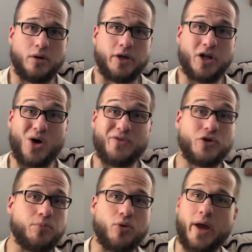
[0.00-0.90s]
You know, if
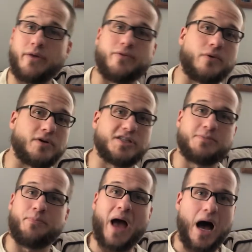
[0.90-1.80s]
you're praying for a
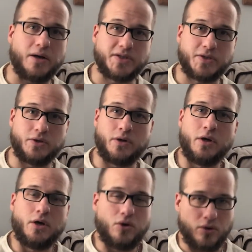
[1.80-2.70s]
spouse
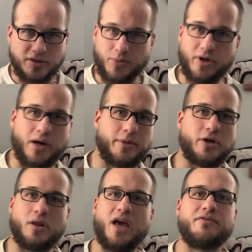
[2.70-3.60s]
or someone to come into
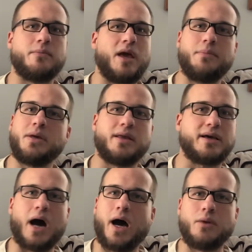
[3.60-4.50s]
your life, it may be that
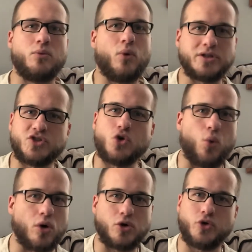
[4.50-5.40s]
God wants to
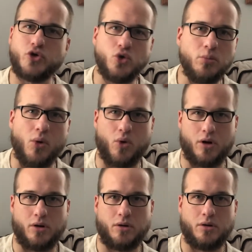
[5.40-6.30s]
work on you
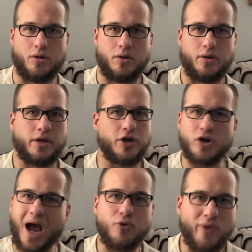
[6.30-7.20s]
more. You're
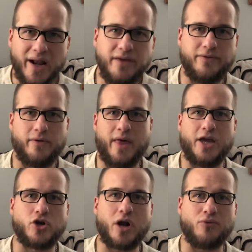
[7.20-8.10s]
not ready for that.
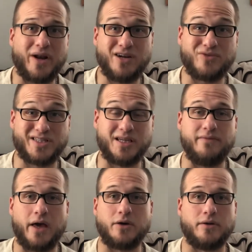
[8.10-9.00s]
You're not ready to receive
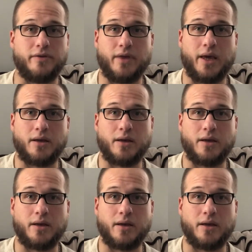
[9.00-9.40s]
that good thing.